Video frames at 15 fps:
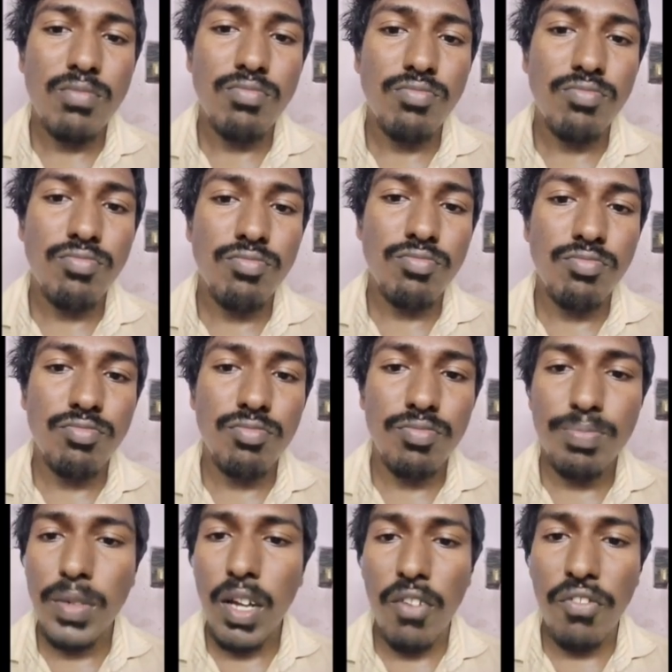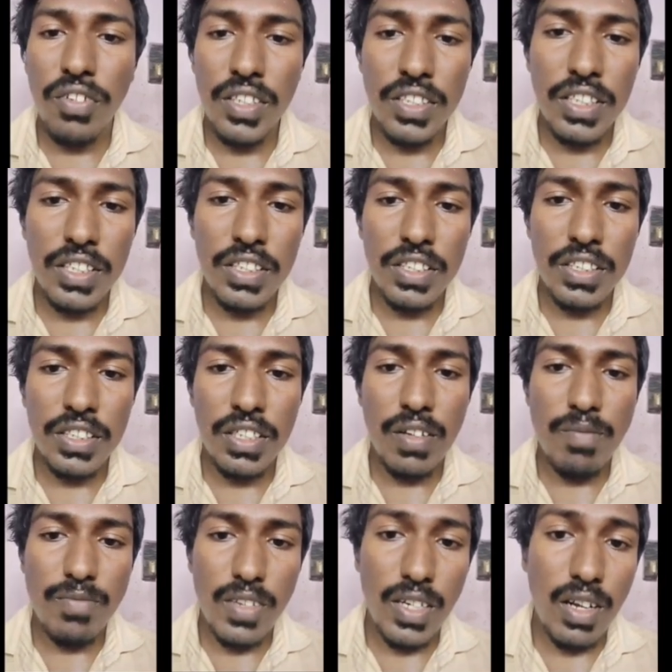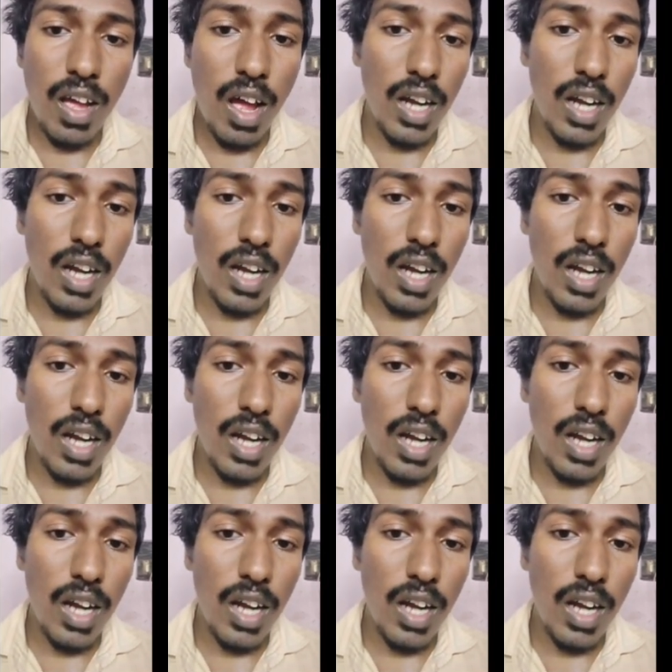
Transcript: P of red when